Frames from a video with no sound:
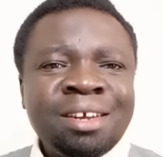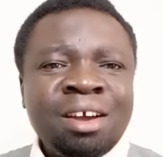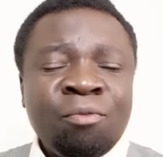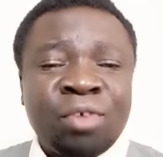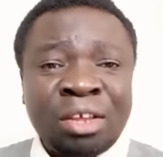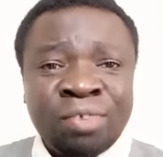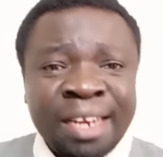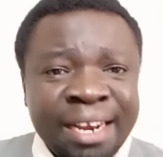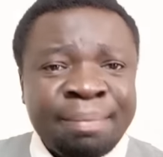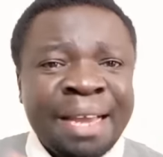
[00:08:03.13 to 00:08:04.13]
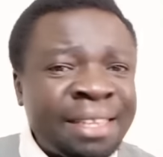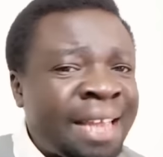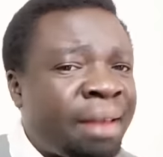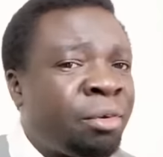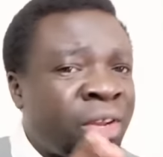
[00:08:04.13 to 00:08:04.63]
frustrated by this
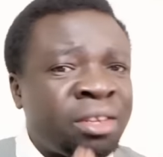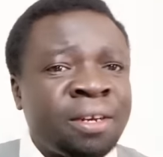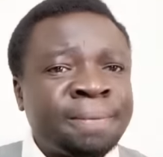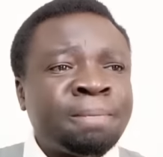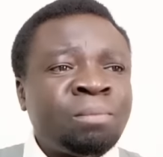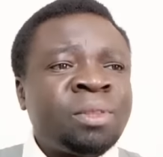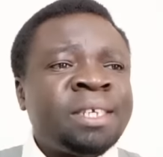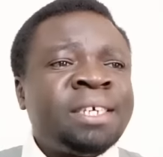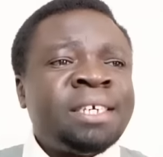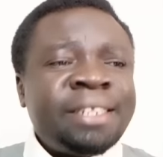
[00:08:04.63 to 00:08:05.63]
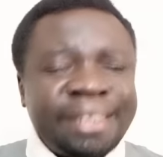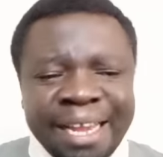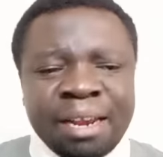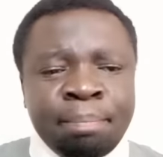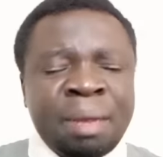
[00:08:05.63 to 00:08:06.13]
administration,
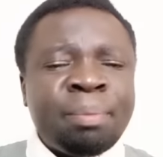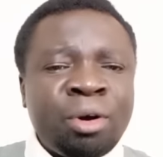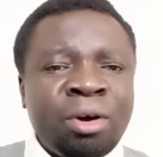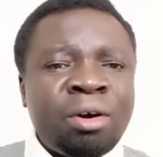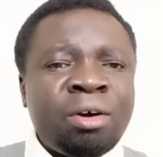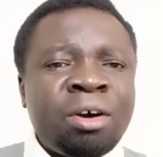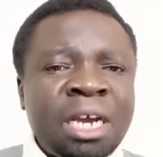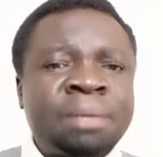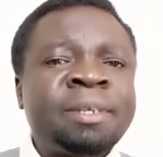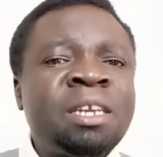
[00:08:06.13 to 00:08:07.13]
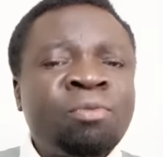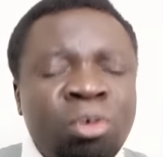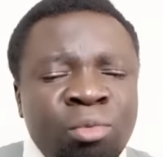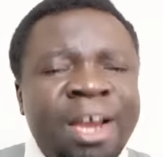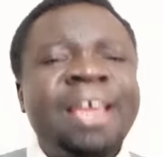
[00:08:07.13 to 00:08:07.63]
then people, especially
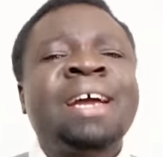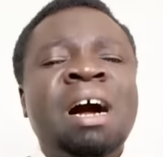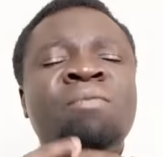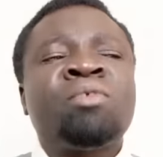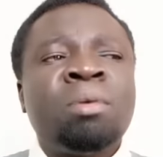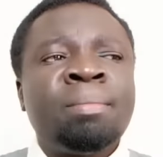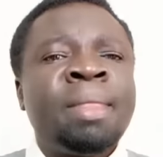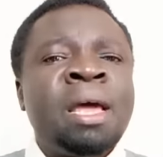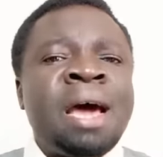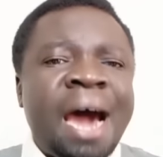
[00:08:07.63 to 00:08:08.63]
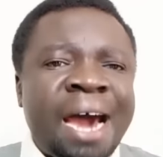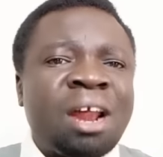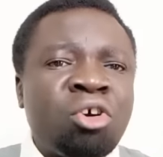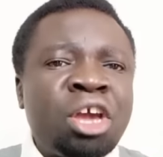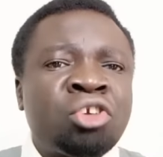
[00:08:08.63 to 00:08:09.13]
from where he come from,
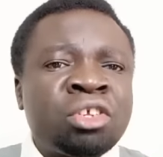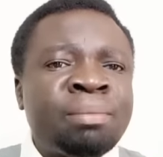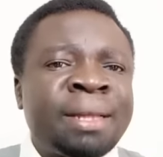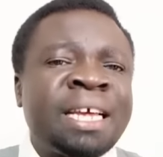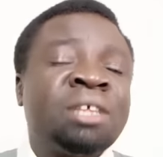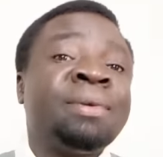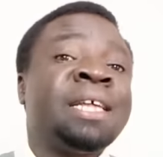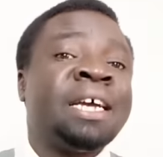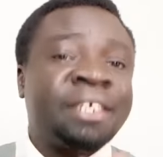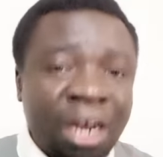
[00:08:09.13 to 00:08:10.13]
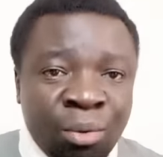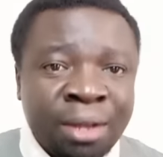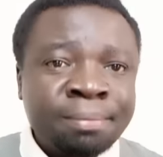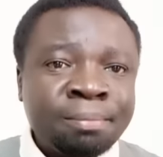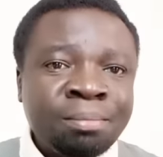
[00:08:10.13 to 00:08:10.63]
are going to sympathize with
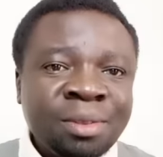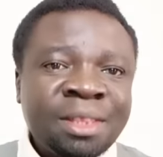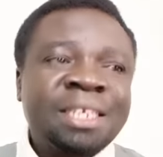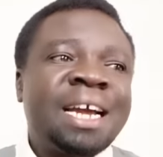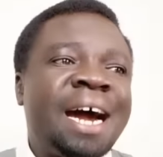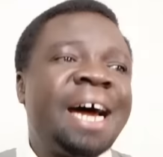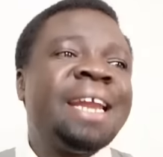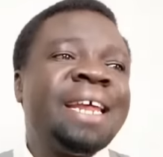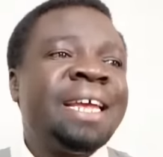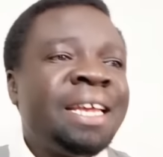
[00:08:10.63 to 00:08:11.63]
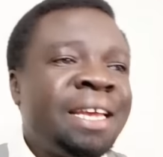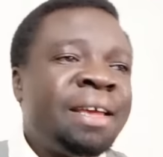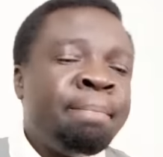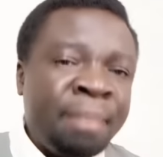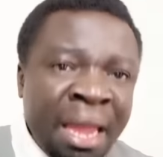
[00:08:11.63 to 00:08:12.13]
Gachagua, and
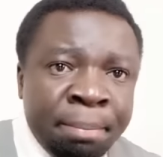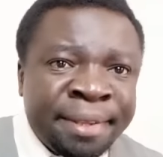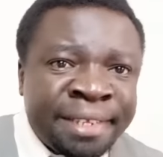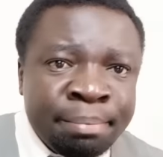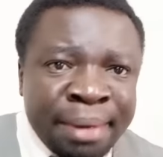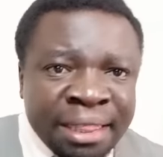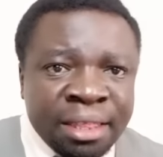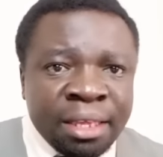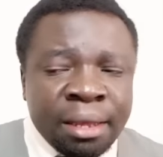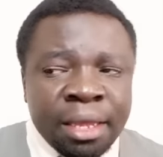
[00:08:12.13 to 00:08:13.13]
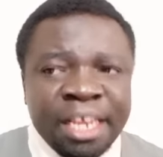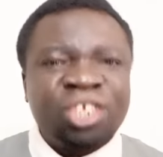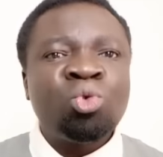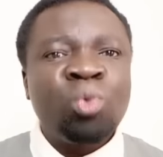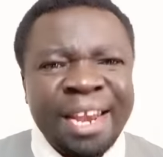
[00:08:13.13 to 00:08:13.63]
maybe sympathy
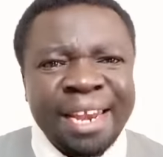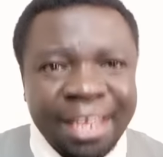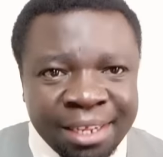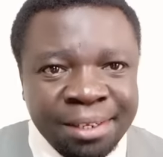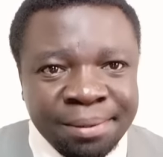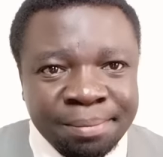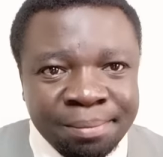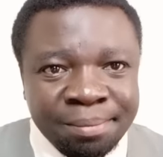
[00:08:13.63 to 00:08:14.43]
is winning.